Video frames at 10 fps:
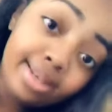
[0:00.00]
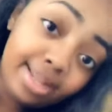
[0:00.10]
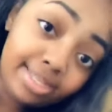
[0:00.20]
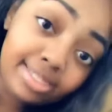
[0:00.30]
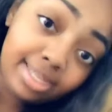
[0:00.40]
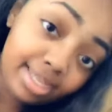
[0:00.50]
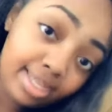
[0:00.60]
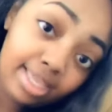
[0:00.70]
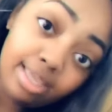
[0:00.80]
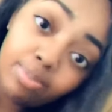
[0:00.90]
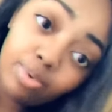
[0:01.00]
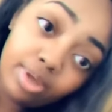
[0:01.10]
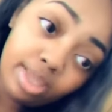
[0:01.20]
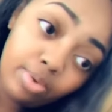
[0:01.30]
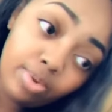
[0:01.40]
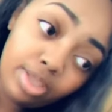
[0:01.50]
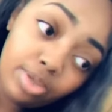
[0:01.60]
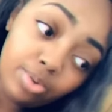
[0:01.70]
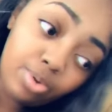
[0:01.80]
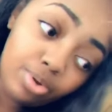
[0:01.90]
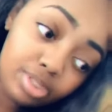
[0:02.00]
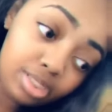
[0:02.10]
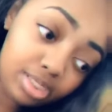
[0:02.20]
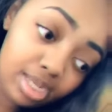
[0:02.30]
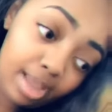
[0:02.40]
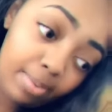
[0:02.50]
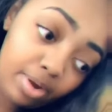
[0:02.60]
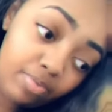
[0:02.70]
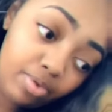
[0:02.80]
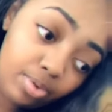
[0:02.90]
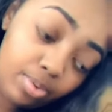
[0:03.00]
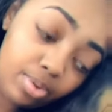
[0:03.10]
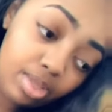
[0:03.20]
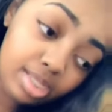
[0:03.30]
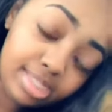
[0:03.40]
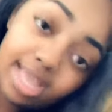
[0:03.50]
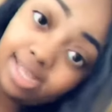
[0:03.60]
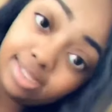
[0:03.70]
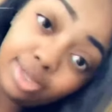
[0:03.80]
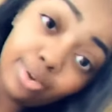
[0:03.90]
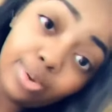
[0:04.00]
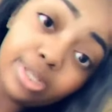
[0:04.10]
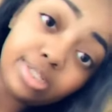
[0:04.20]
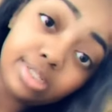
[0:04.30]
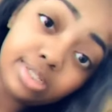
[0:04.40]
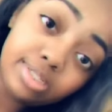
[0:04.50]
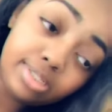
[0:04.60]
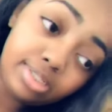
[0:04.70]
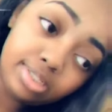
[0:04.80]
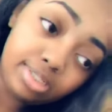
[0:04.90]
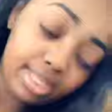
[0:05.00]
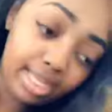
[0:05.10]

that's a good key point when you go into a job interview is asking questions. Just